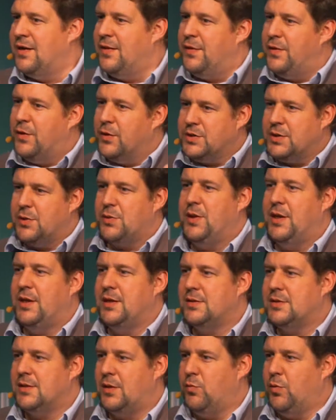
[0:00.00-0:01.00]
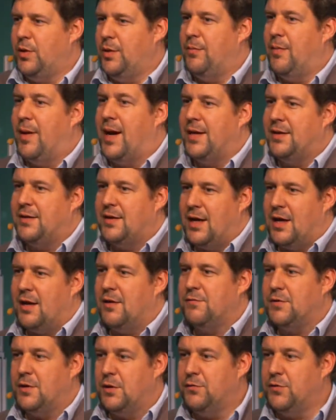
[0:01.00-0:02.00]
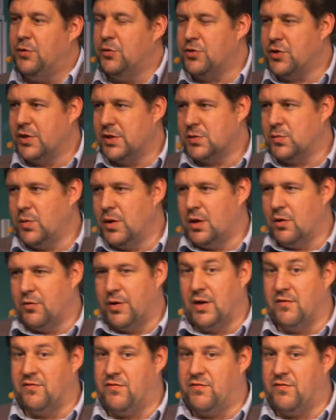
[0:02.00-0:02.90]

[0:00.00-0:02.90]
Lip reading: Those are things that we might have in the future as well, right?